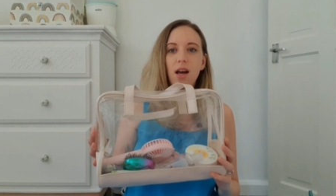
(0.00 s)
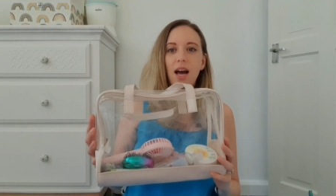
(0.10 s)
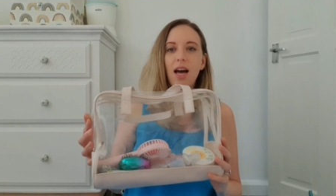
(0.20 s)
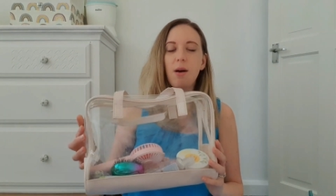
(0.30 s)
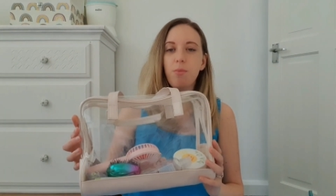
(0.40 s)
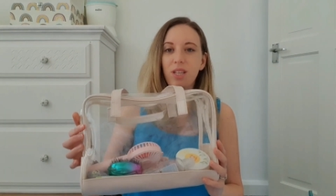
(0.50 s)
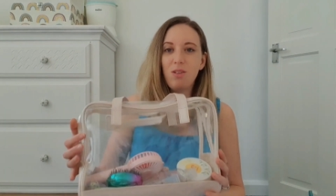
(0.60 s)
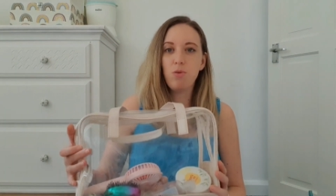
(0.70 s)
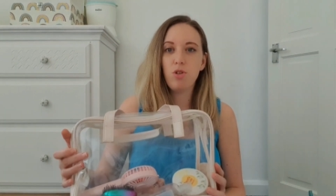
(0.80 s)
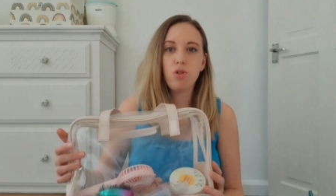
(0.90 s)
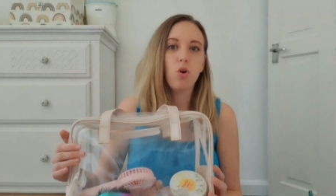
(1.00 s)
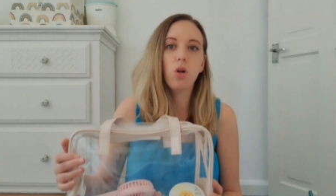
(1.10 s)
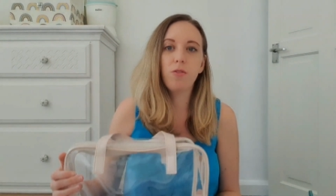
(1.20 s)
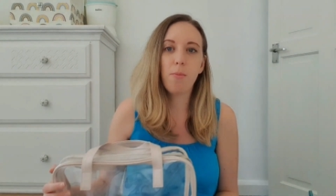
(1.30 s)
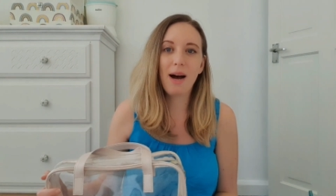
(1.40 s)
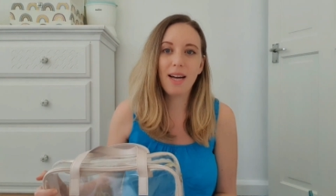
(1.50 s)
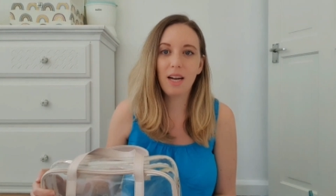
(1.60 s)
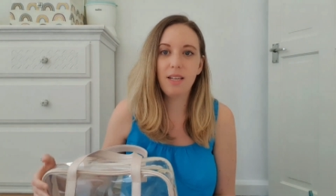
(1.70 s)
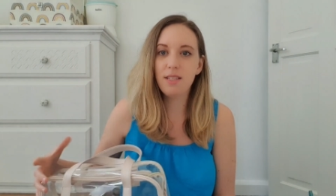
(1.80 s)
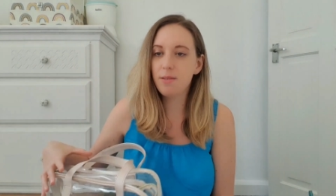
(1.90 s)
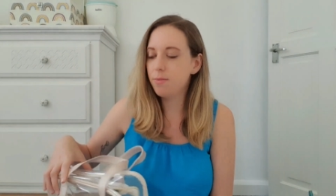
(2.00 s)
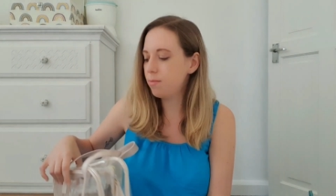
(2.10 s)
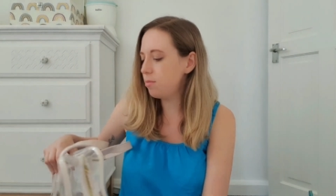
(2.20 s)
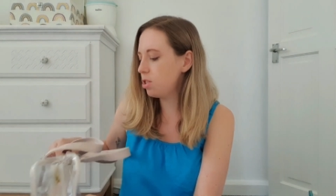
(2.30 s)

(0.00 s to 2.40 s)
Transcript: But this was just all for my items.